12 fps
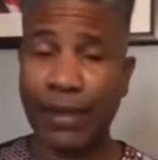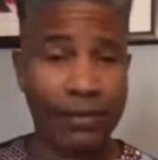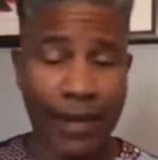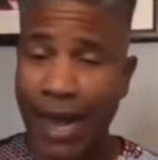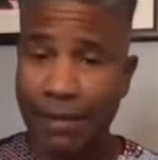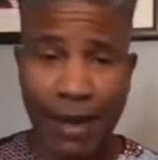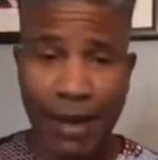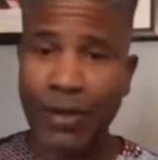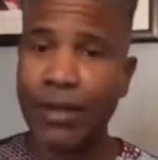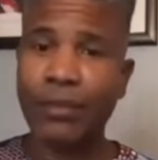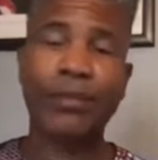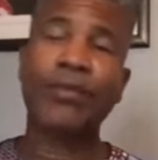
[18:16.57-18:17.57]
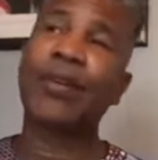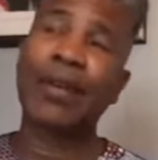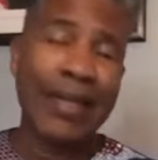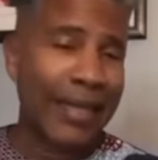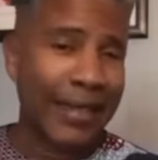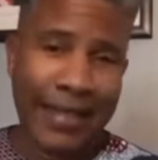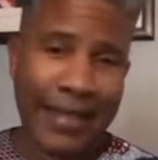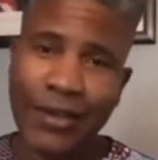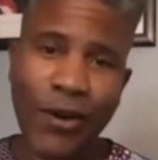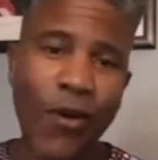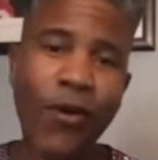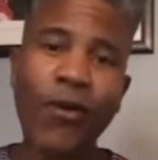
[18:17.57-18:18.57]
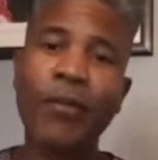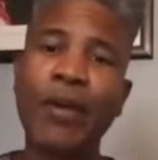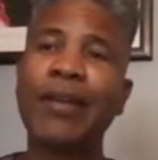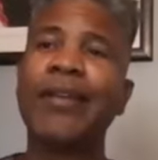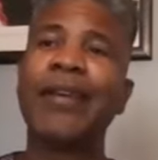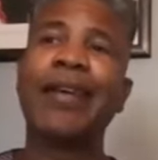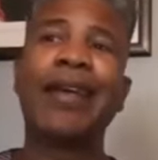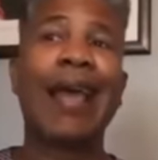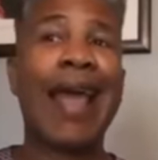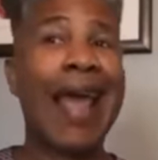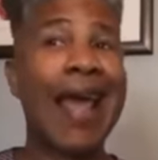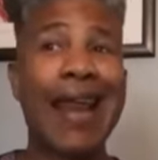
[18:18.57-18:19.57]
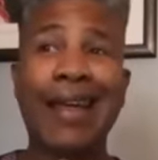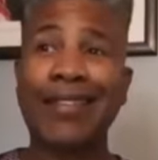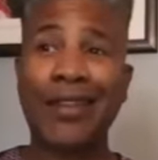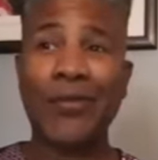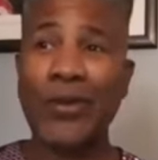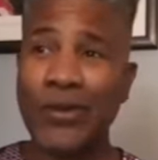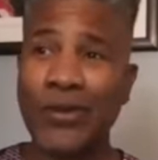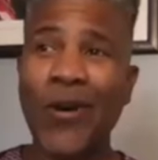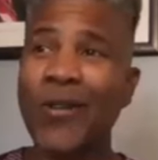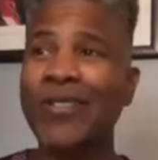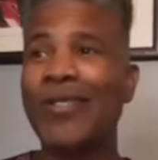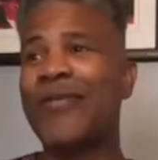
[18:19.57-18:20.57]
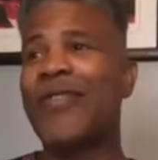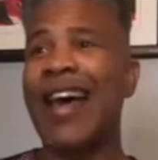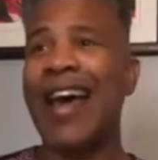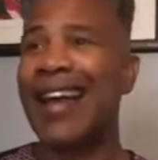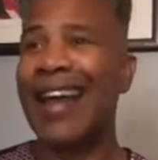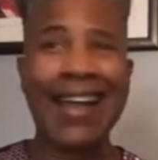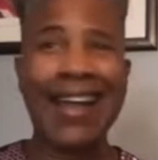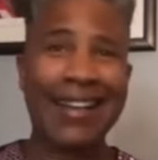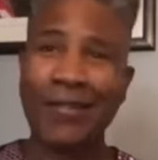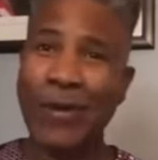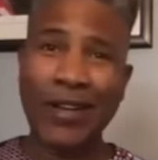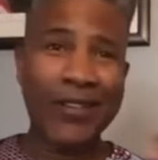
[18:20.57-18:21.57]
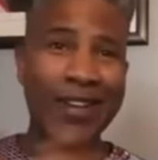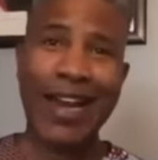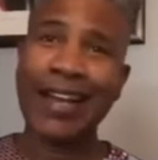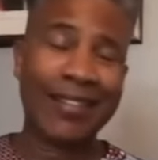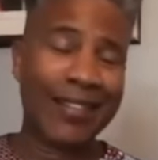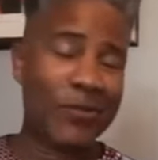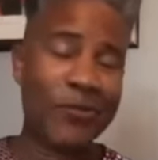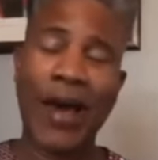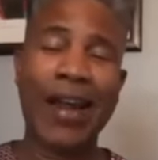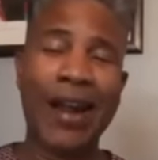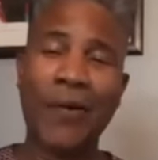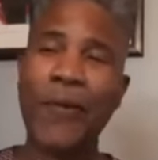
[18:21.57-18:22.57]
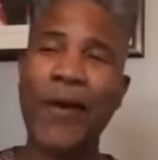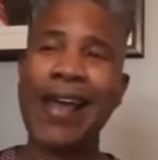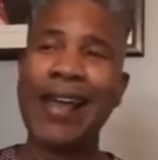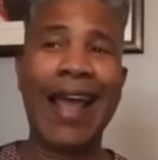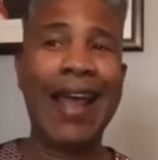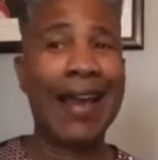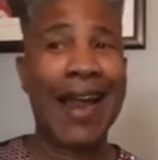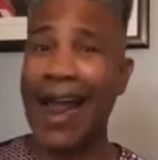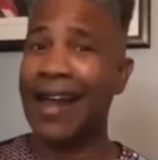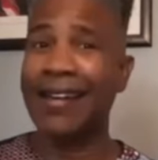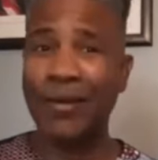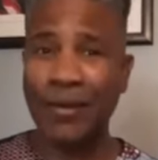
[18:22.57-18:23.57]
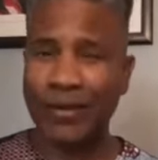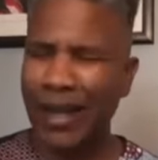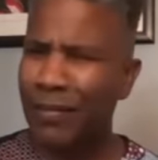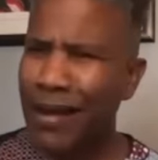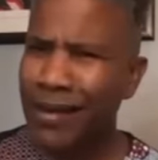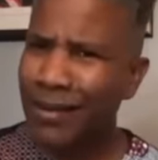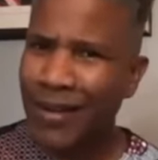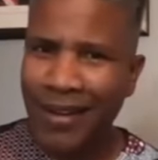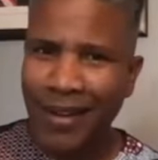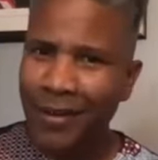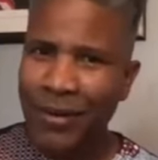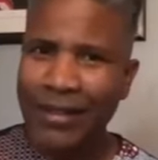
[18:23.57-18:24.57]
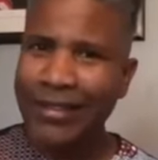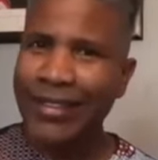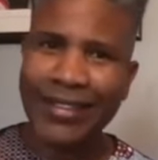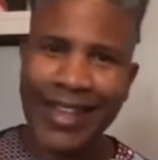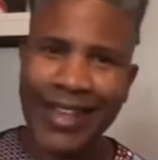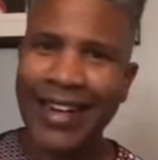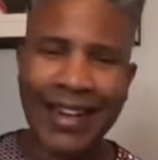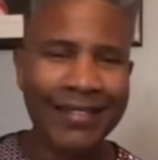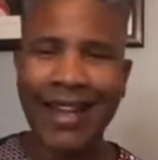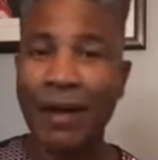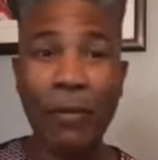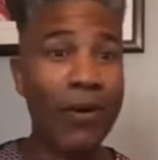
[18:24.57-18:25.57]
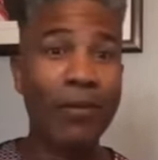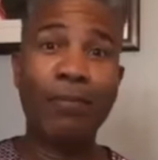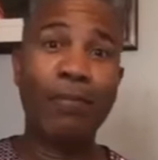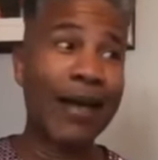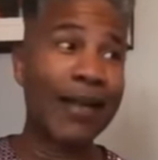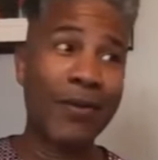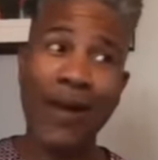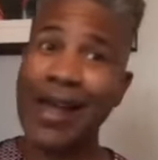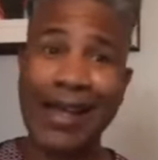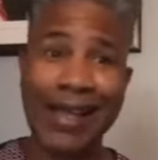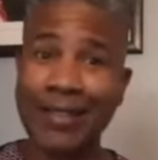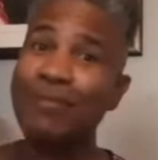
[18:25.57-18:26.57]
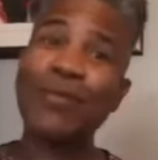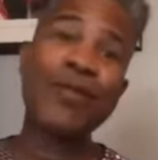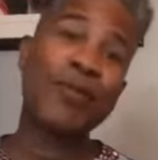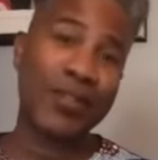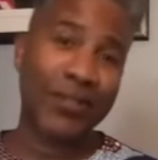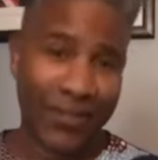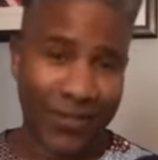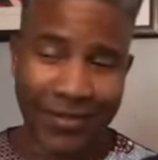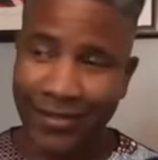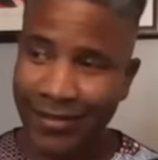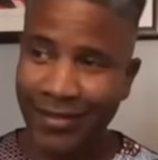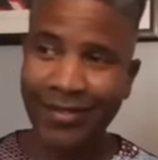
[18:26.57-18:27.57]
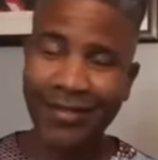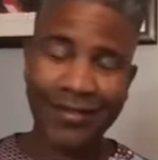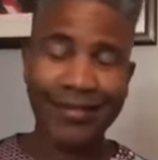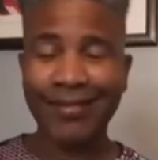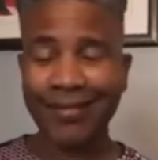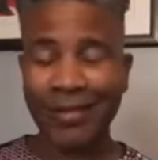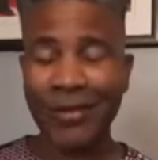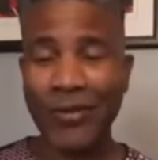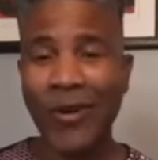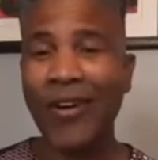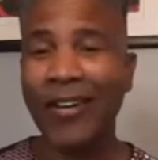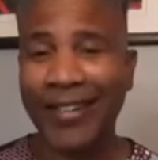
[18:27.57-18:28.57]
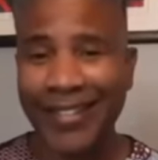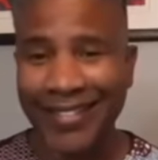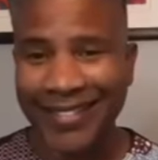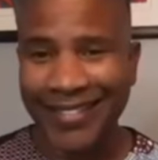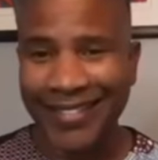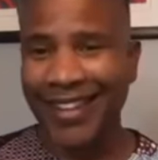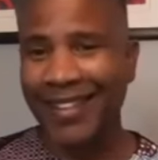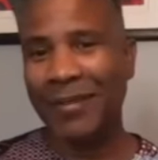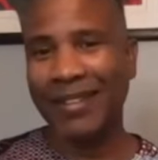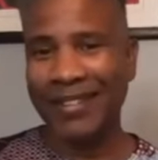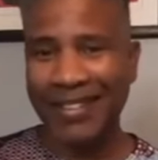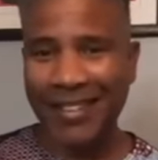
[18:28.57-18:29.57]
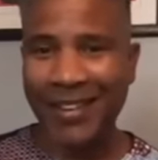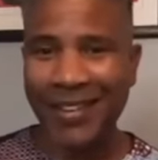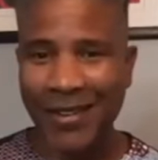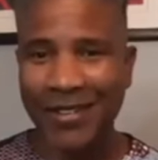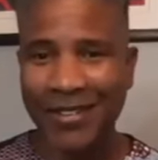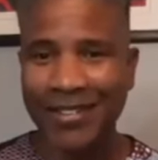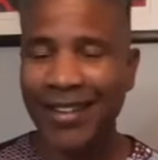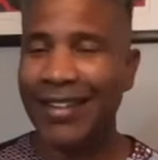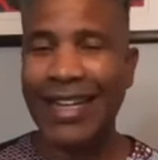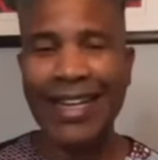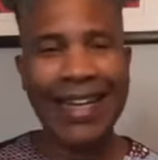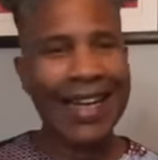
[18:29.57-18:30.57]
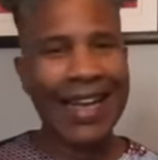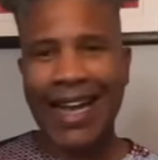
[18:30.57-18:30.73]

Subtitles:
I'm available. So they called me, and as a result of that, Eddie, we connected right away, and Eddie was like, man, where's this kid? I was like, well, by the way, he's moving to New York, you know, because he's going to go to study.